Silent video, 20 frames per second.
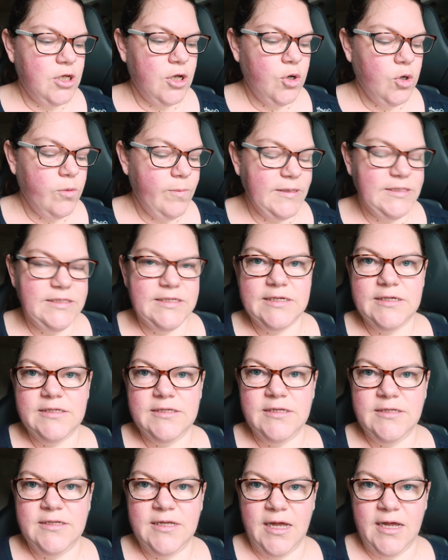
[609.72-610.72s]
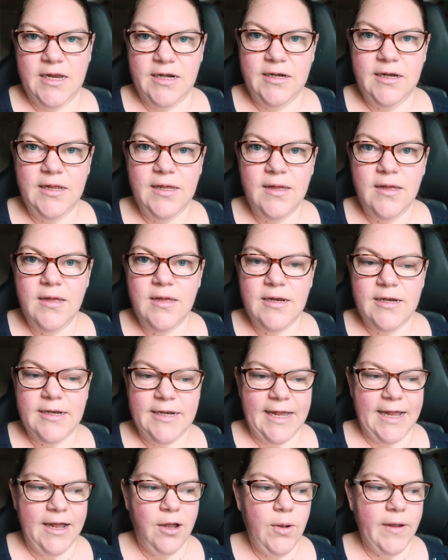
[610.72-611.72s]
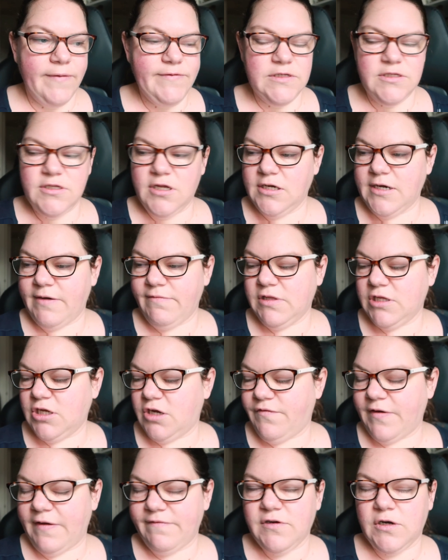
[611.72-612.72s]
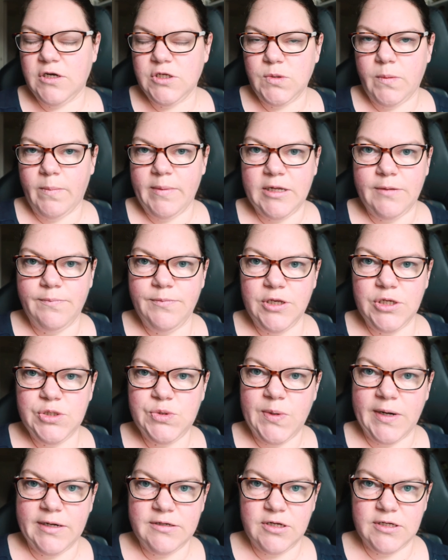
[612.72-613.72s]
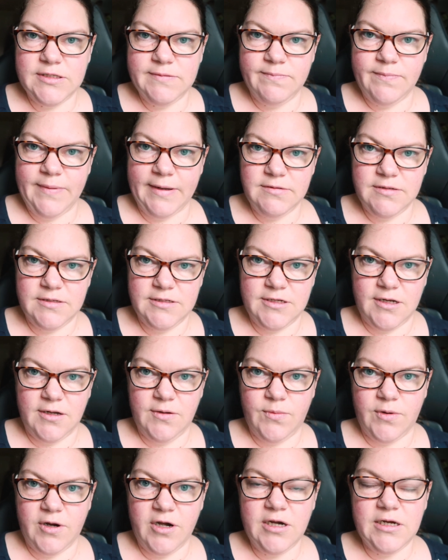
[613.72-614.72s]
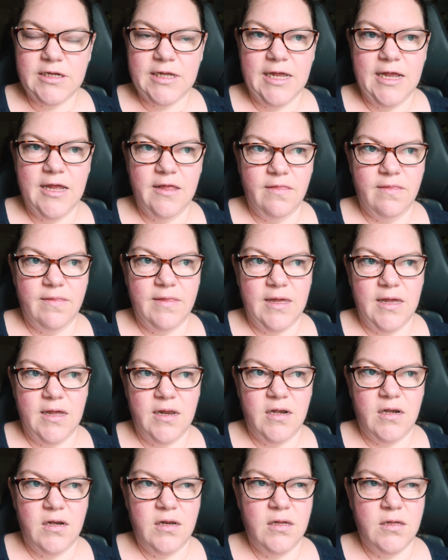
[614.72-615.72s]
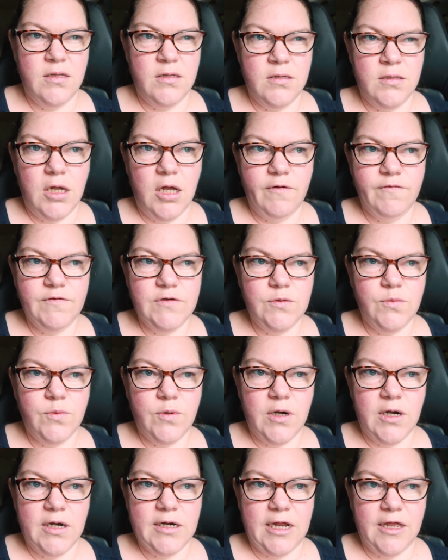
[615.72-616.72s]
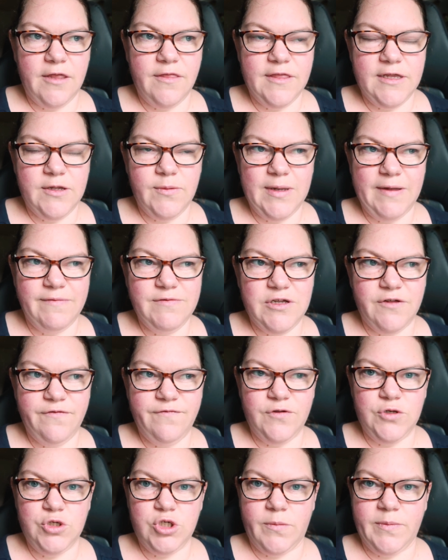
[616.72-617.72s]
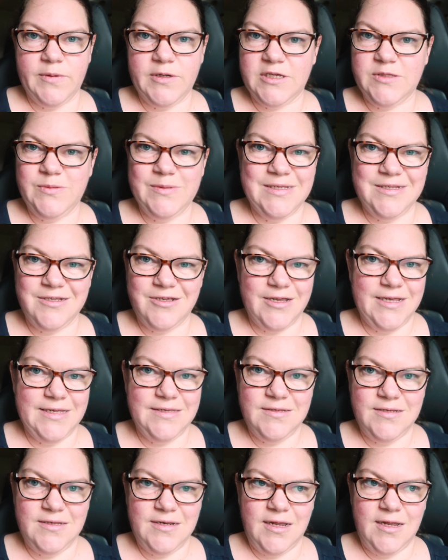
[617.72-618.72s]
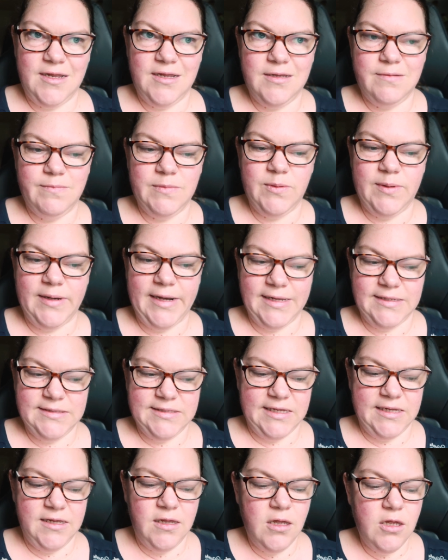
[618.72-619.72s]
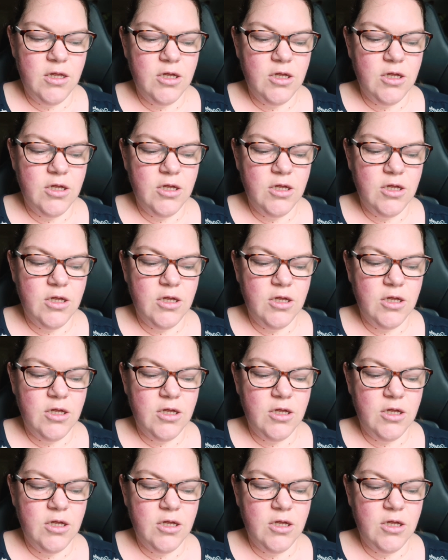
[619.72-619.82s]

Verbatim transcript: So all my stickers are done now. I've just turned everything off. I've got to swap my computers around because I'm about to start work. And then after work, I think we have to go food shopping because we didn't go yesterday. We were lazy.